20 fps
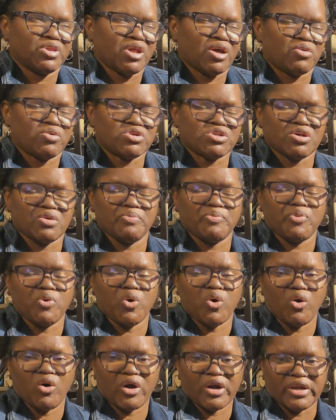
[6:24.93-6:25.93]
there was a
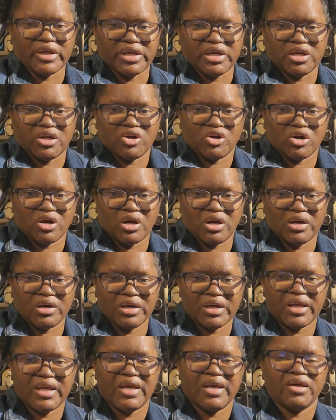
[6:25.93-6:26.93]
party. Her
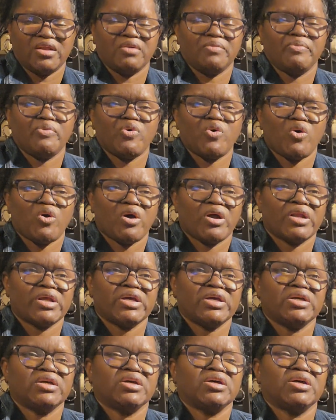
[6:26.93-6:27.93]
aunt had a
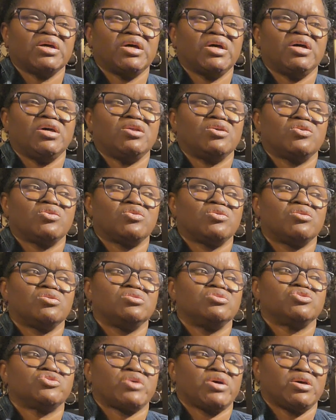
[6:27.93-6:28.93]
party at
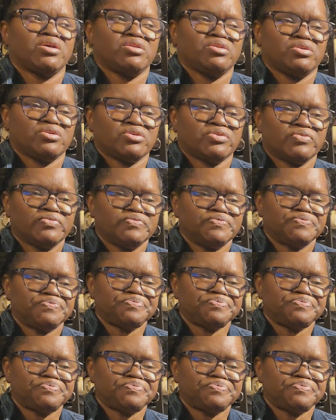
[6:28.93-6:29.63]
her trailer.